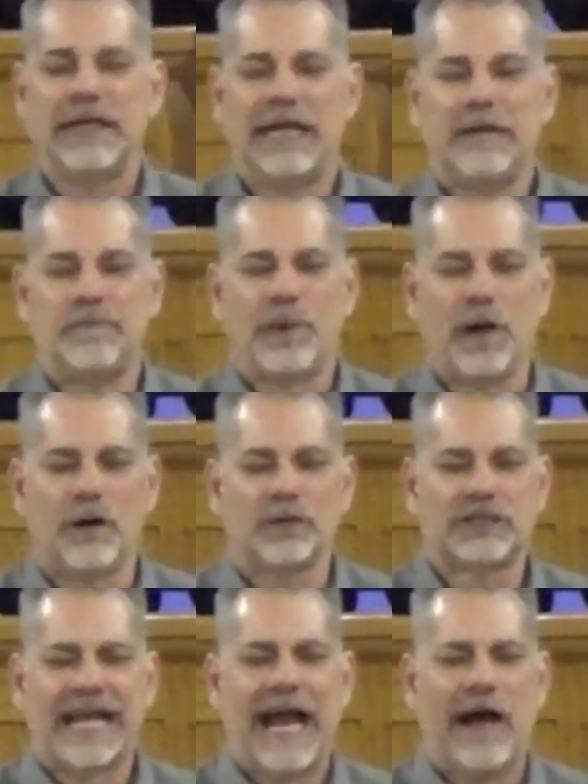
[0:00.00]
It
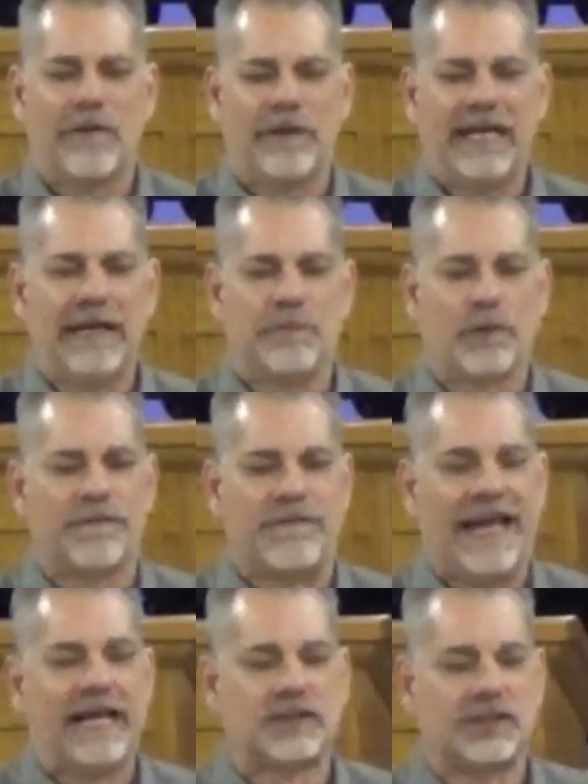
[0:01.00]
burns out the
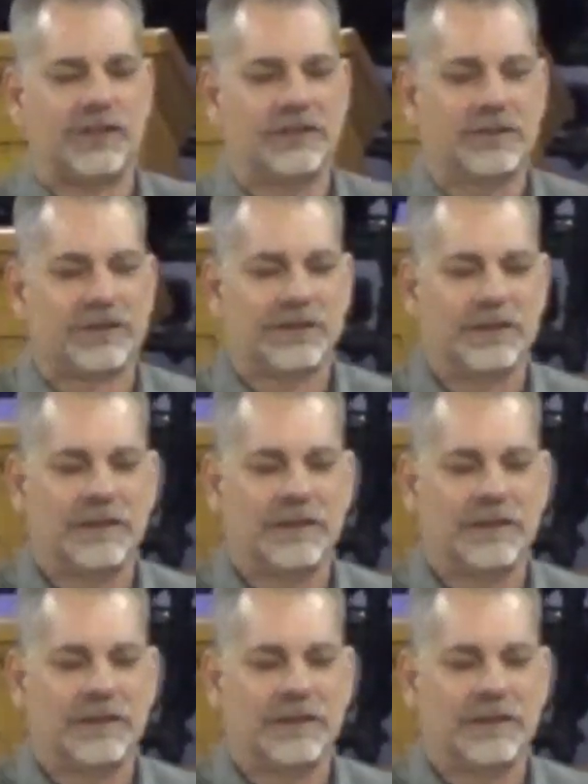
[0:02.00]
imperfections